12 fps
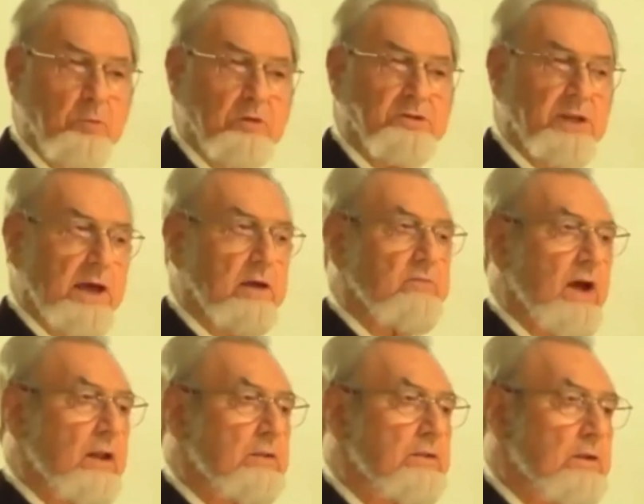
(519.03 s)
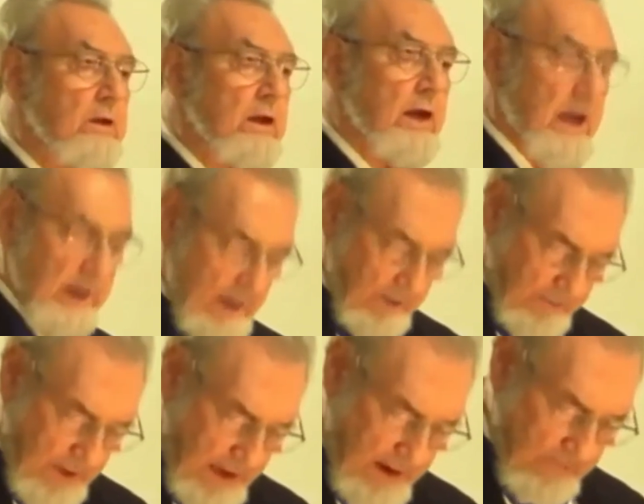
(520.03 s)
state of health and
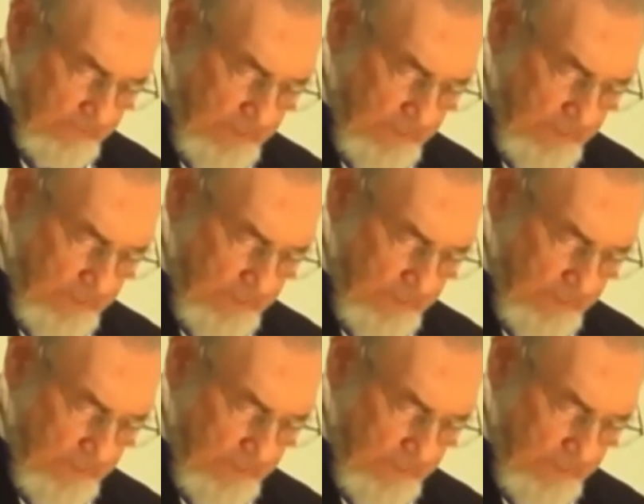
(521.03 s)
healthcare